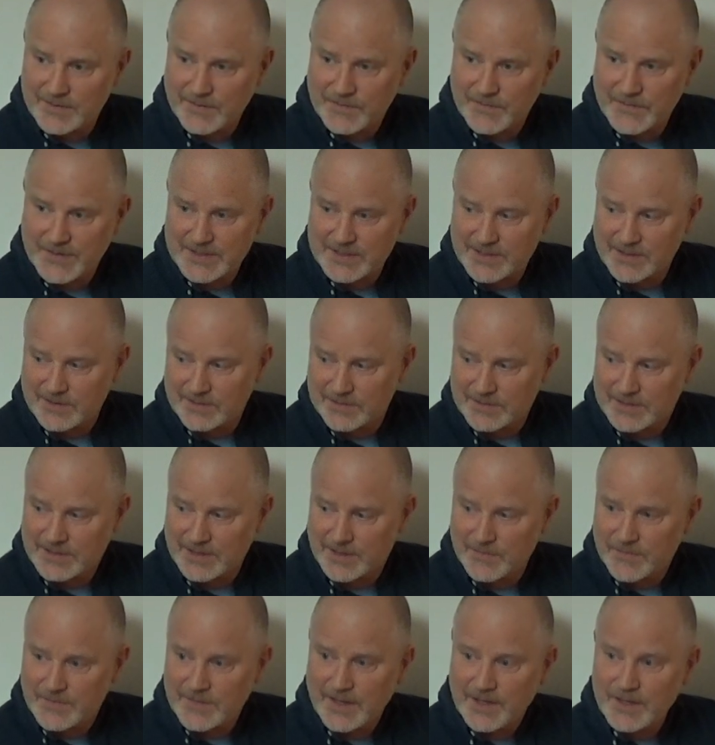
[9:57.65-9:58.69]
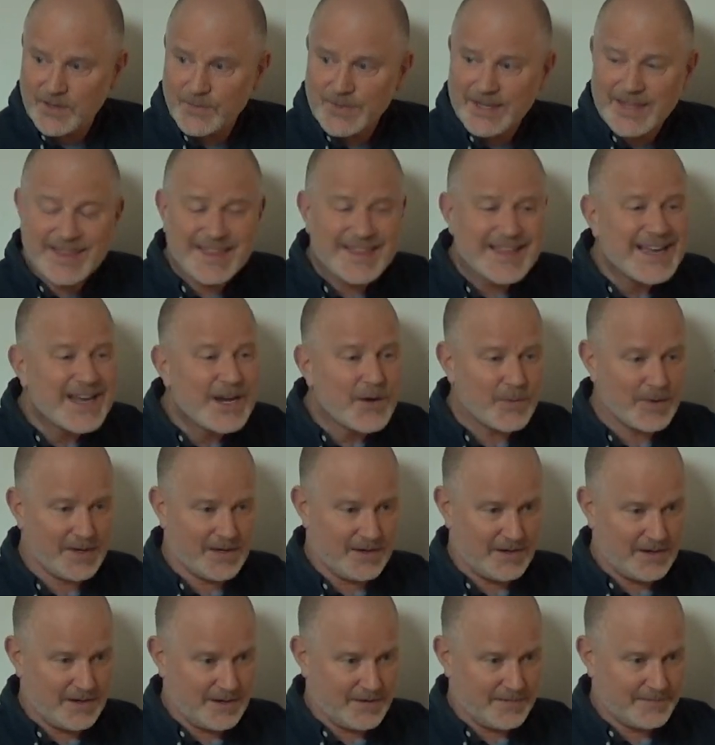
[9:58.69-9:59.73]
the physical self that we think we
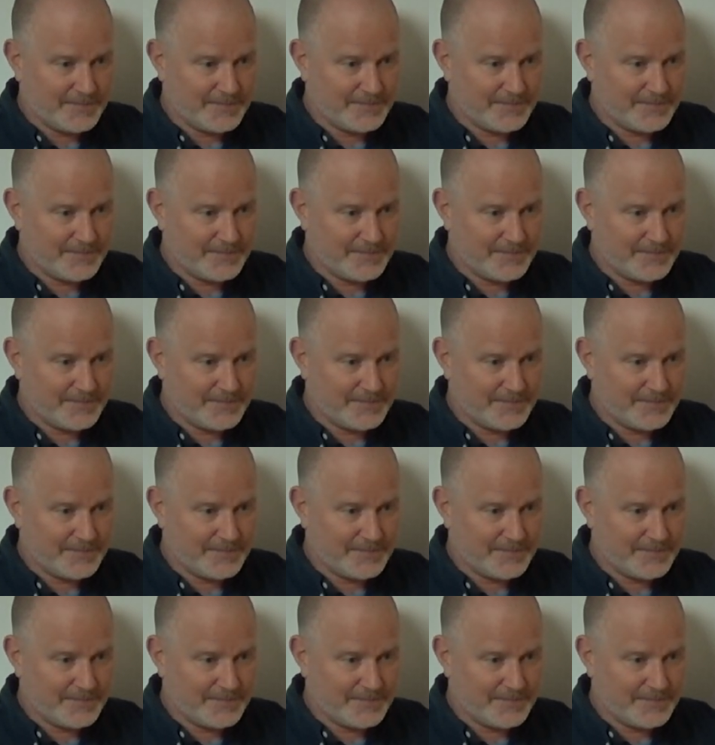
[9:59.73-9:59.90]
are,